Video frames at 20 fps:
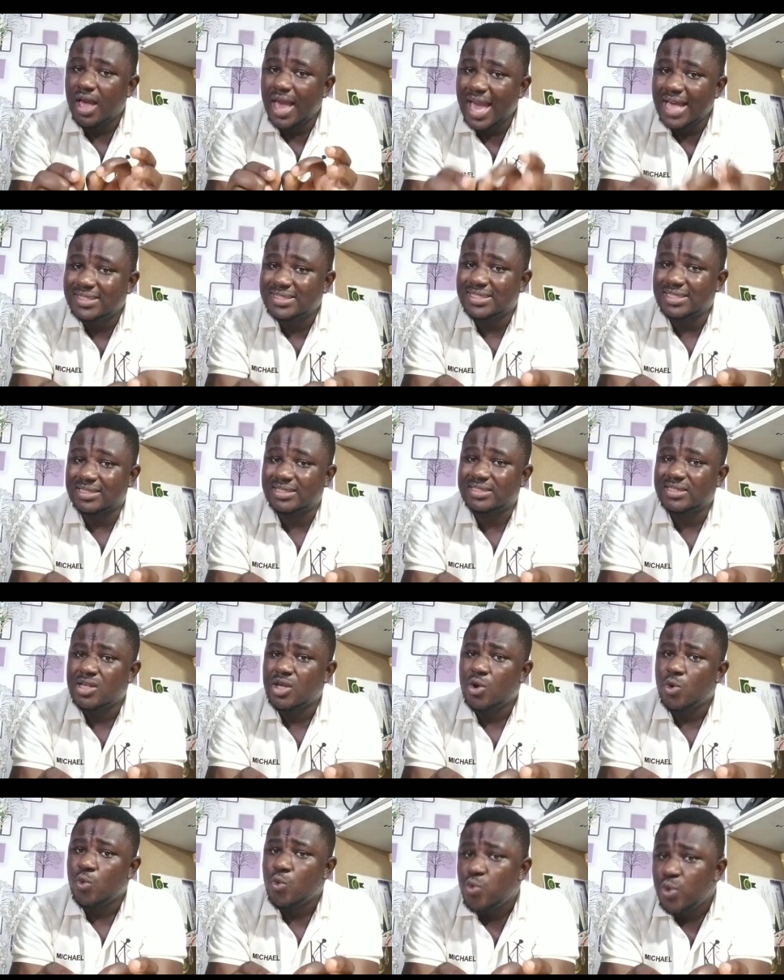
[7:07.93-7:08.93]
ethics,
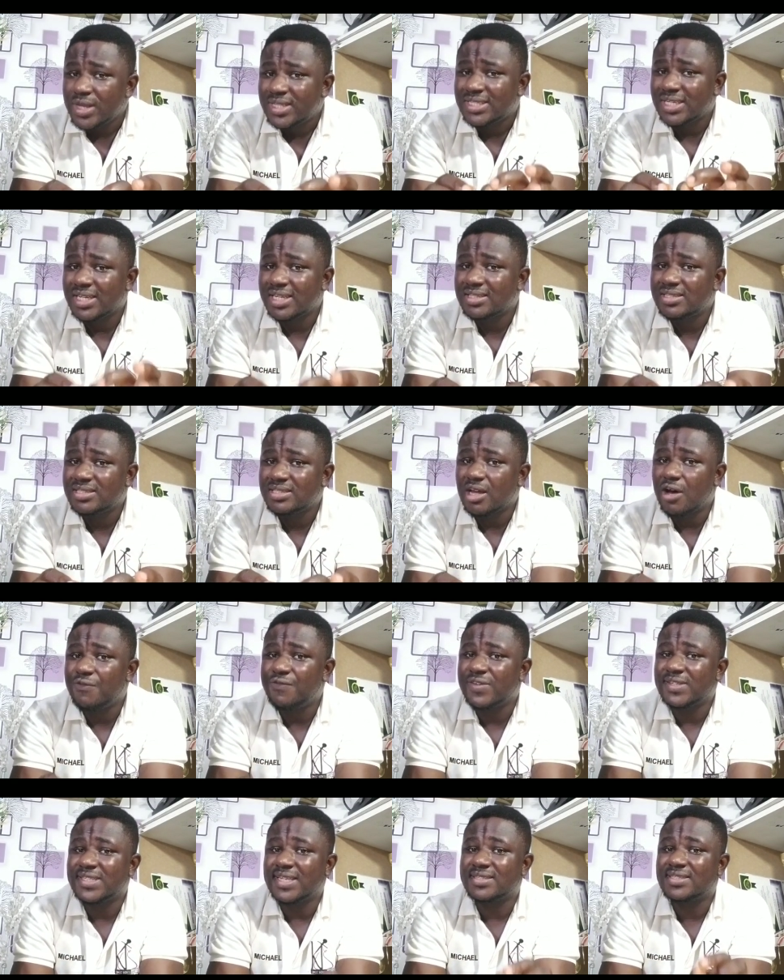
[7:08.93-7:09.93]
which in
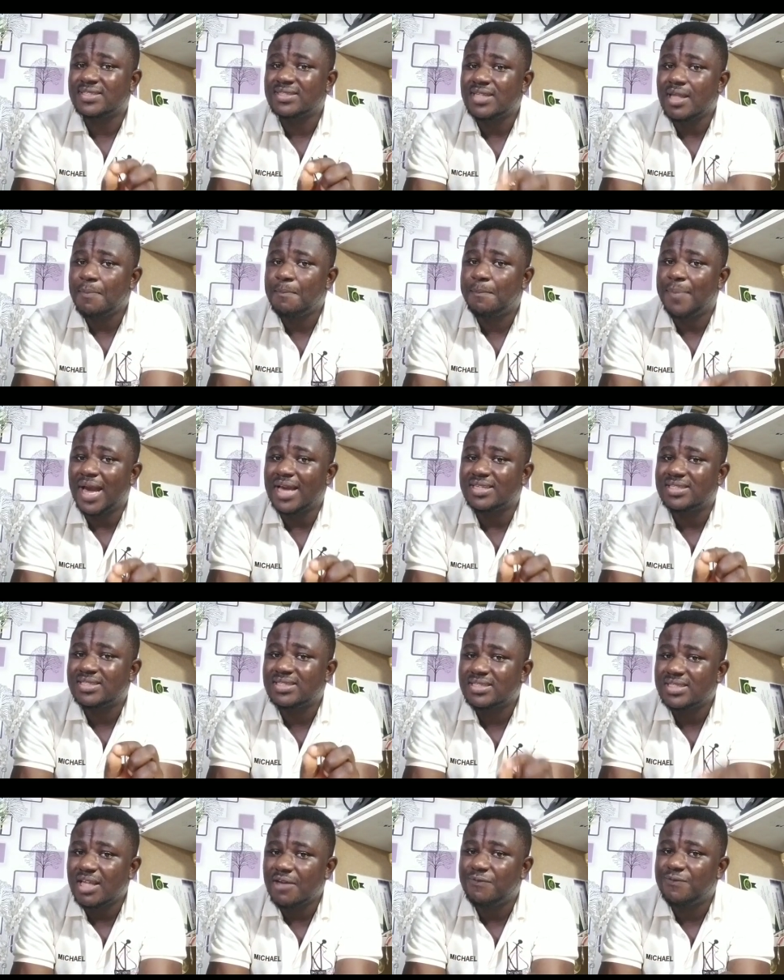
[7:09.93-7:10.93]
itself is a
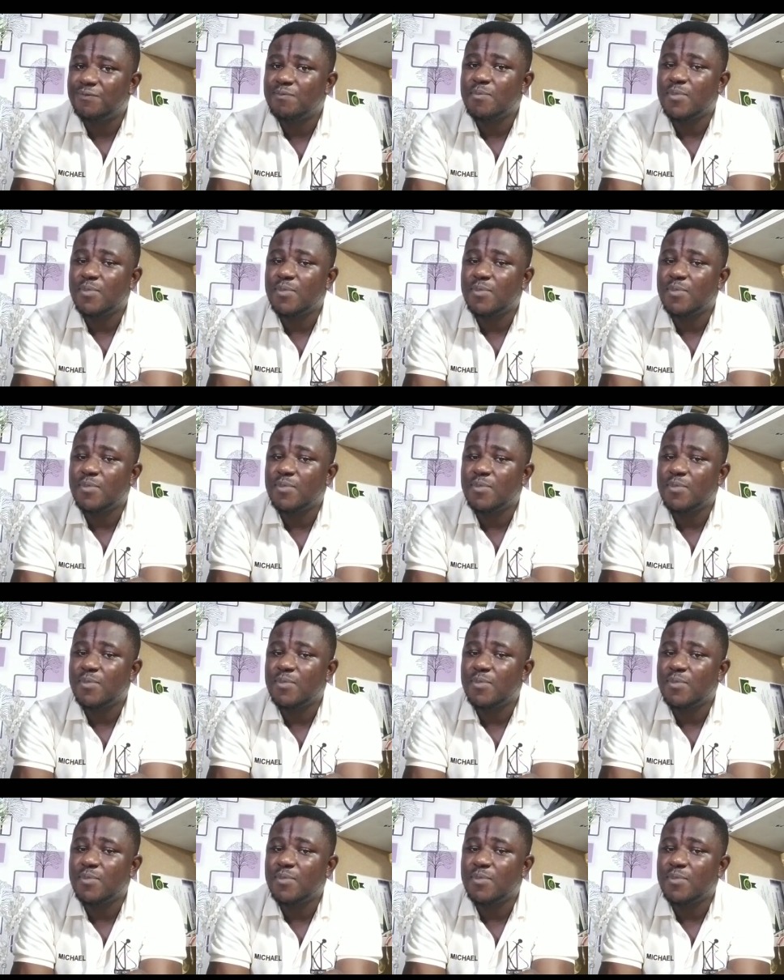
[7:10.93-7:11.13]
step-by-step